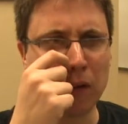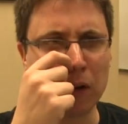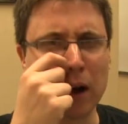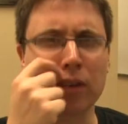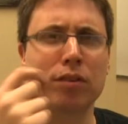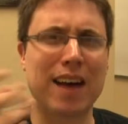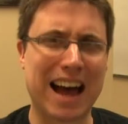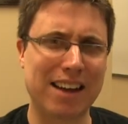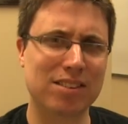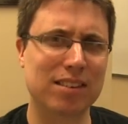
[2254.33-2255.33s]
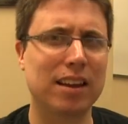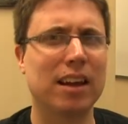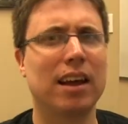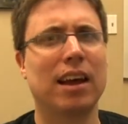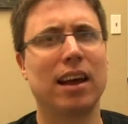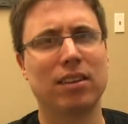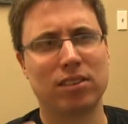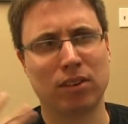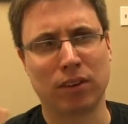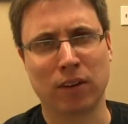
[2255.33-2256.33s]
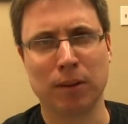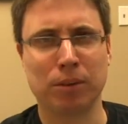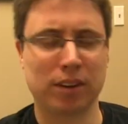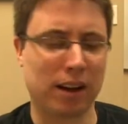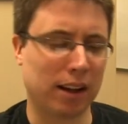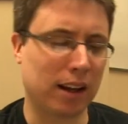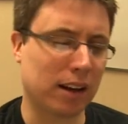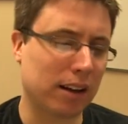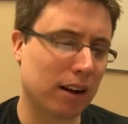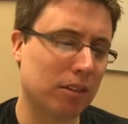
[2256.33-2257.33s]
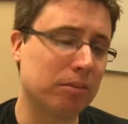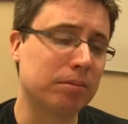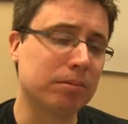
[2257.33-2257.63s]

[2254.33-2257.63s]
they're not as fast, and so you're able to kind of get in there.